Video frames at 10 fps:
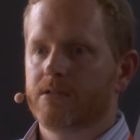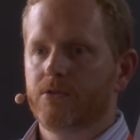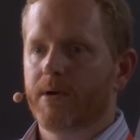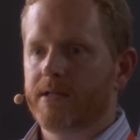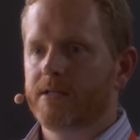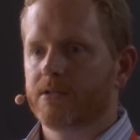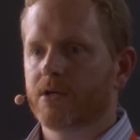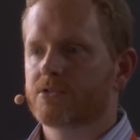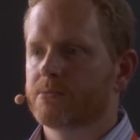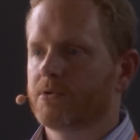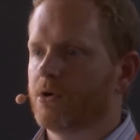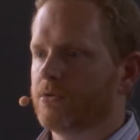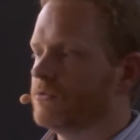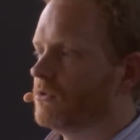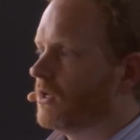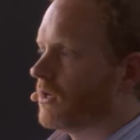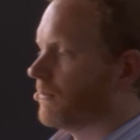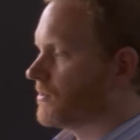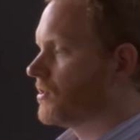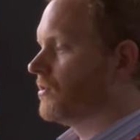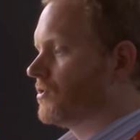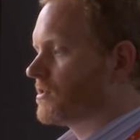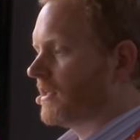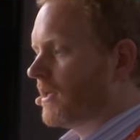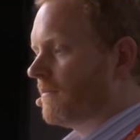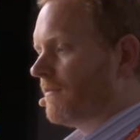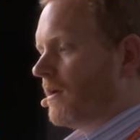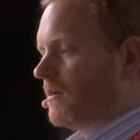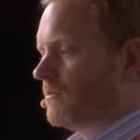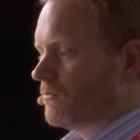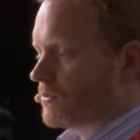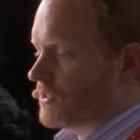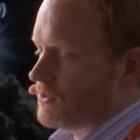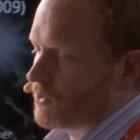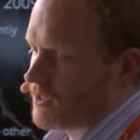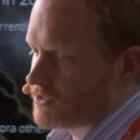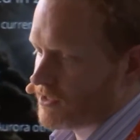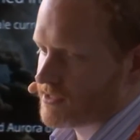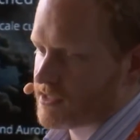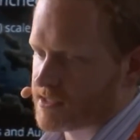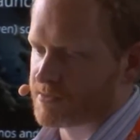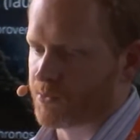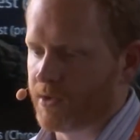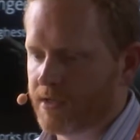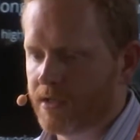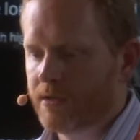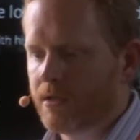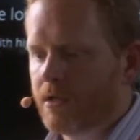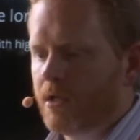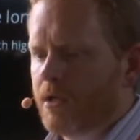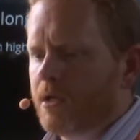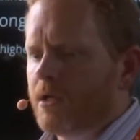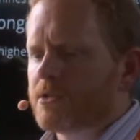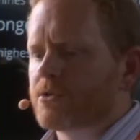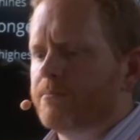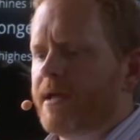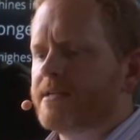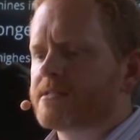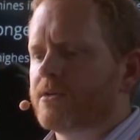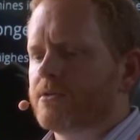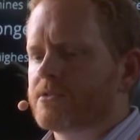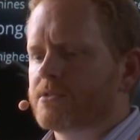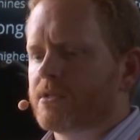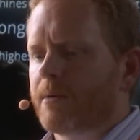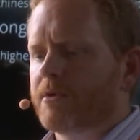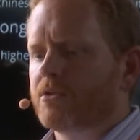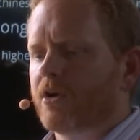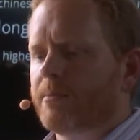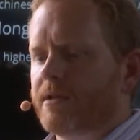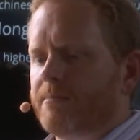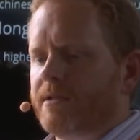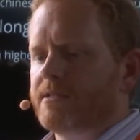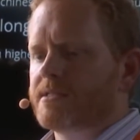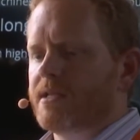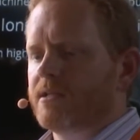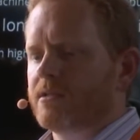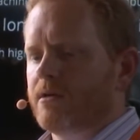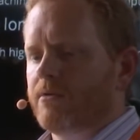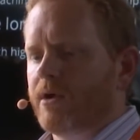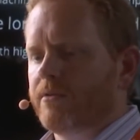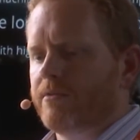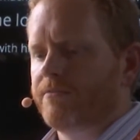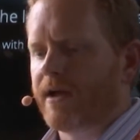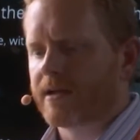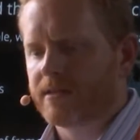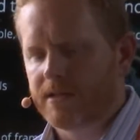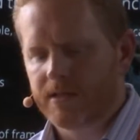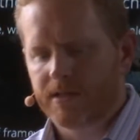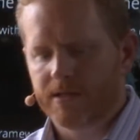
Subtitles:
you might need to touch some code. It's good to just identify what each of these systems are written in. So Mesos, I'm going to talk about it being distinct around the fact that it